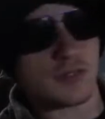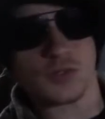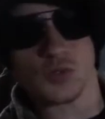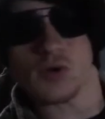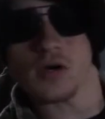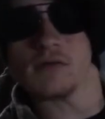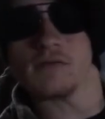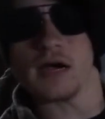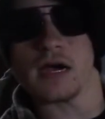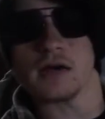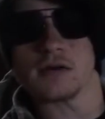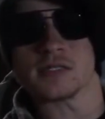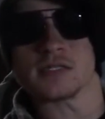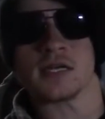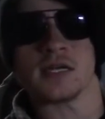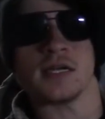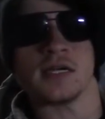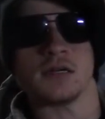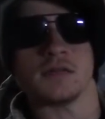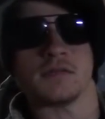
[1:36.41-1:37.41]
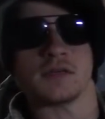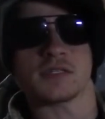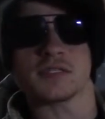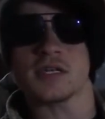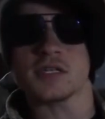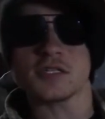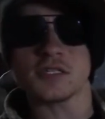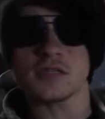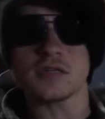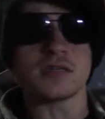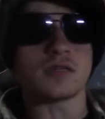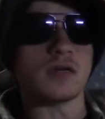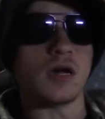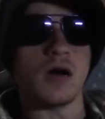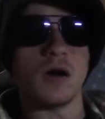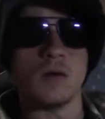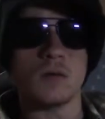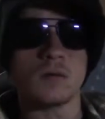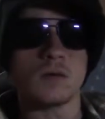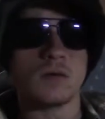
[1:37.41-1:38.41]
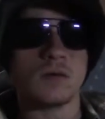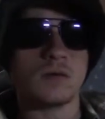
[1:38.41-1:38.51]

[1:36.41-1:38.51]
12 hours ahead of us, they should have known.